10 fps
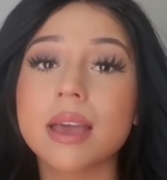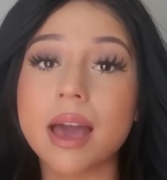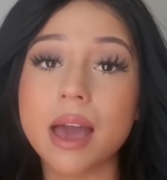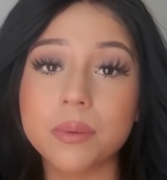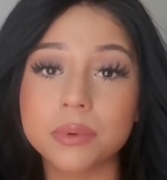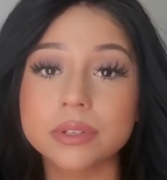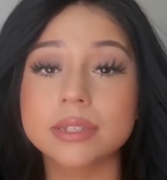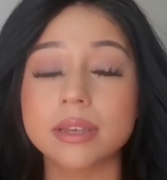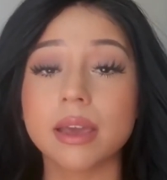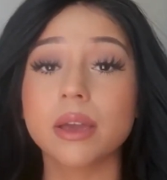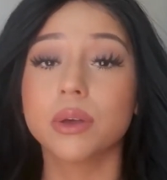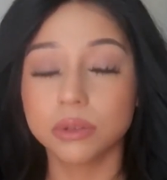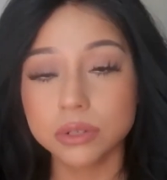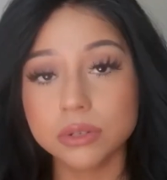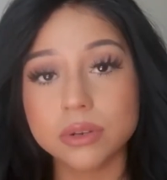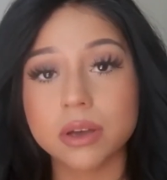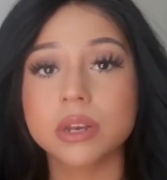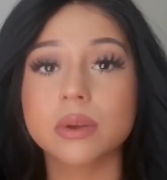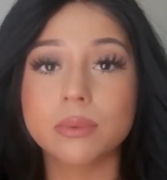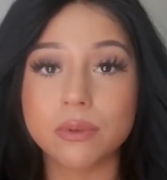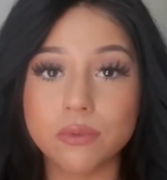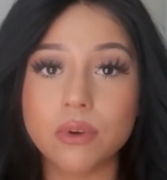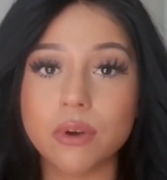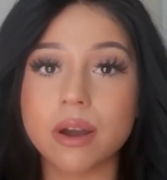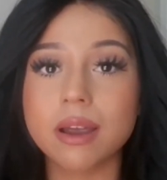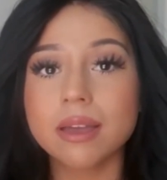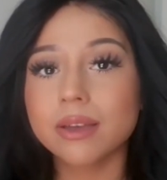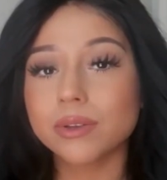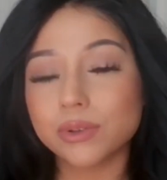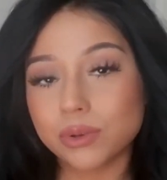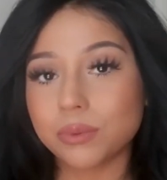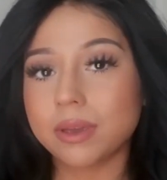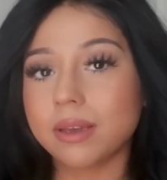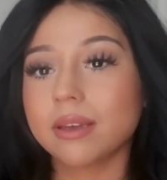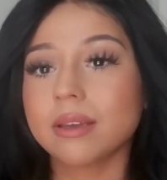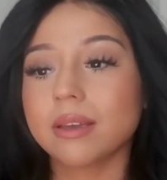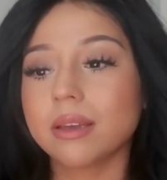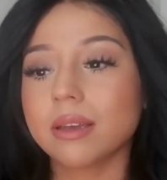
I would say go to the doctor before doing,